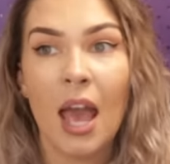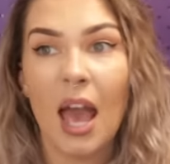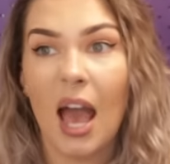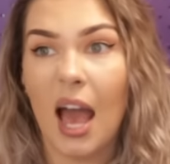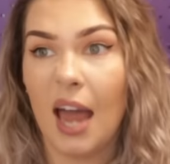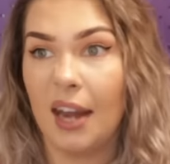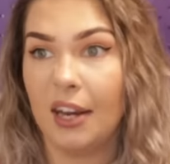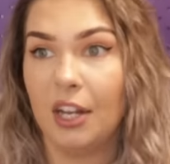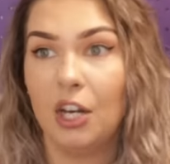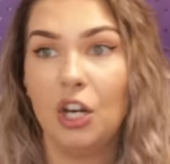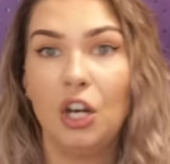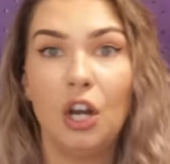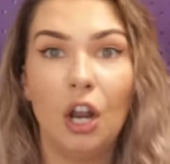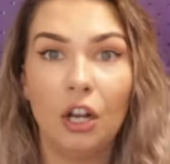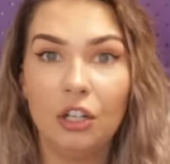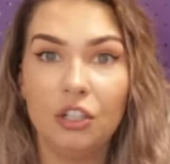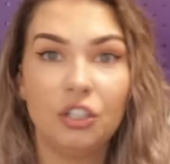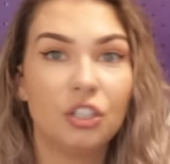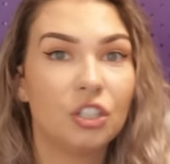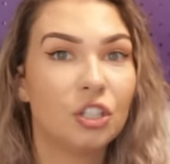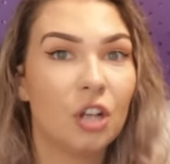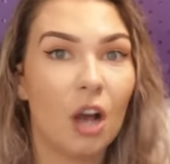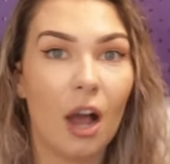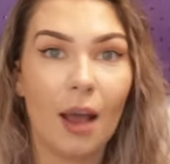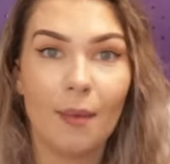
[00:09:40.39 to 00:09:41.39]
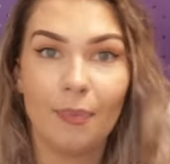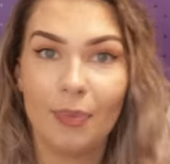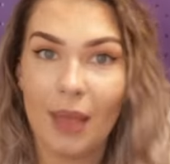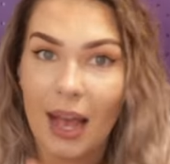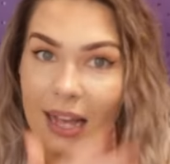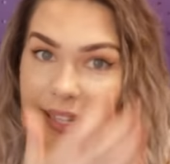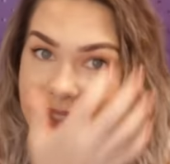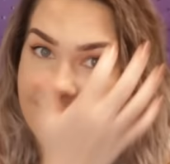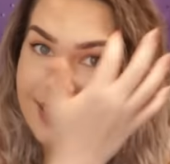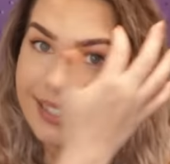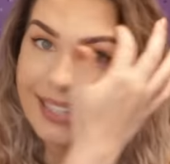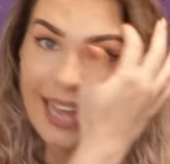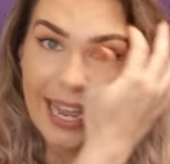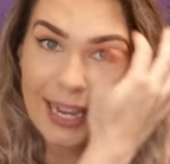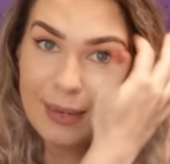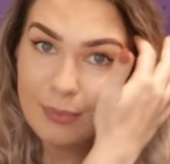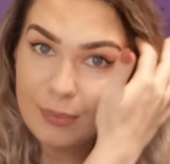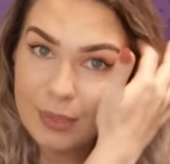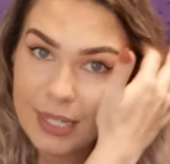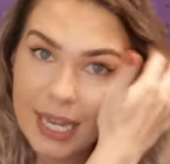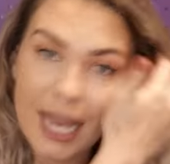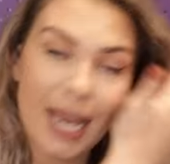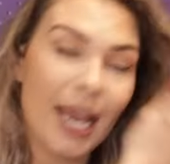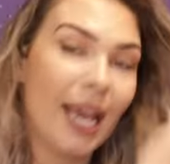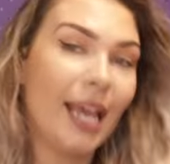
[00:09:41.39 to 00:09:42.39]
and at lunchtime that same
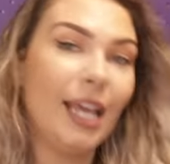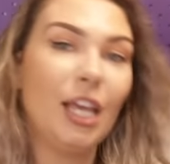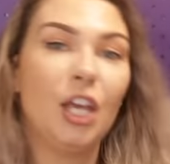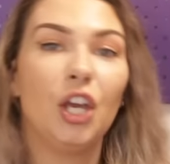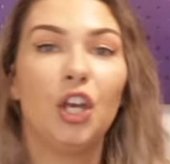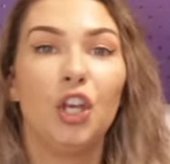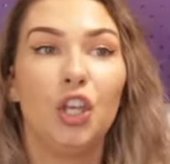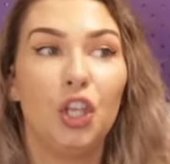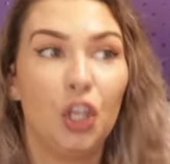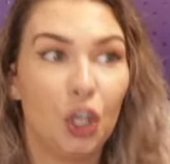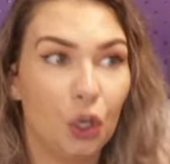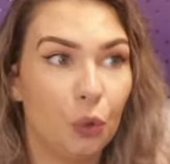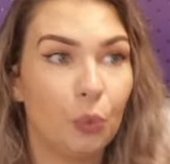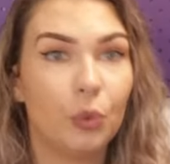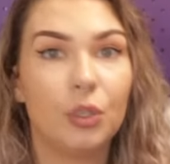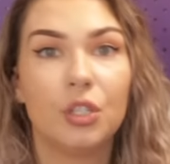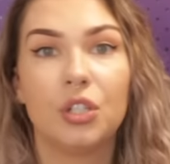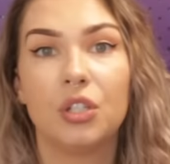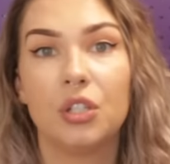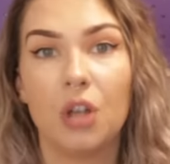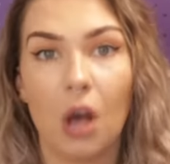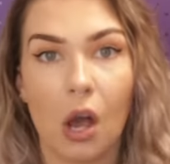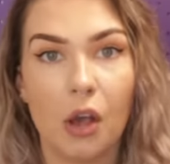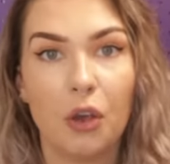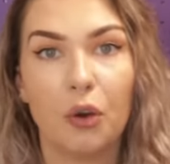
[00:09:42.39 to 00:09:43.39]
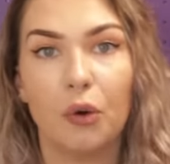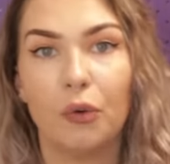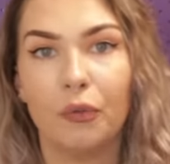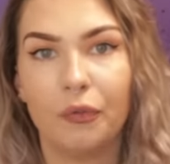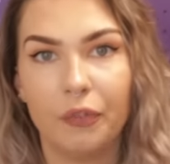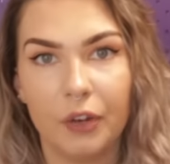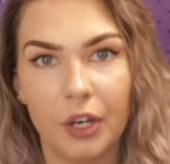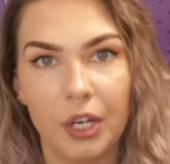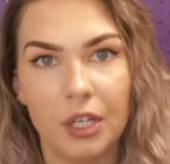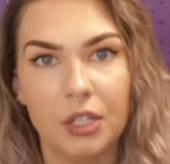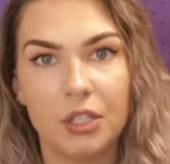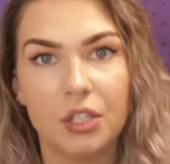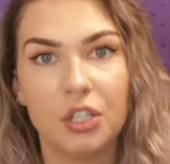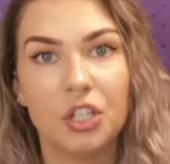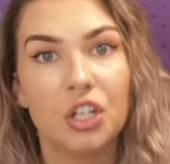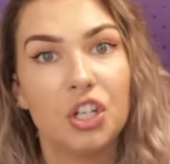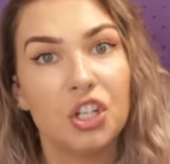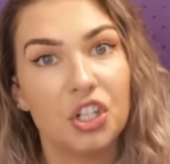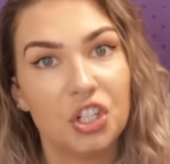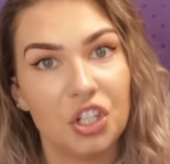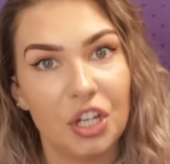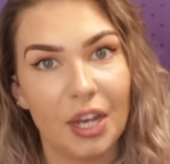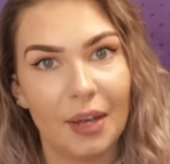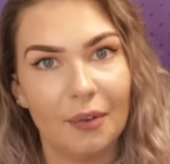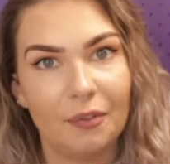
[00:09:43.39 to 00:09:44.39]
day, you would start your first
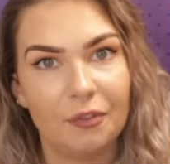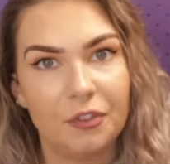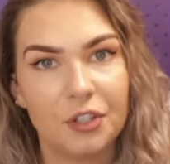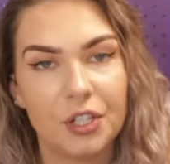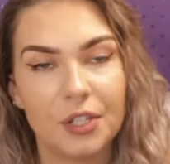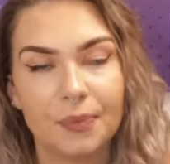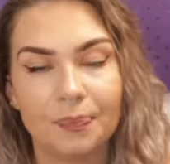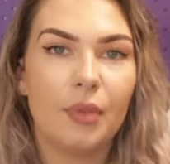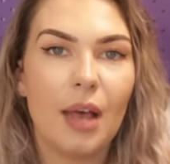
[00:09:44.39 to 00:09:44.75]
shift.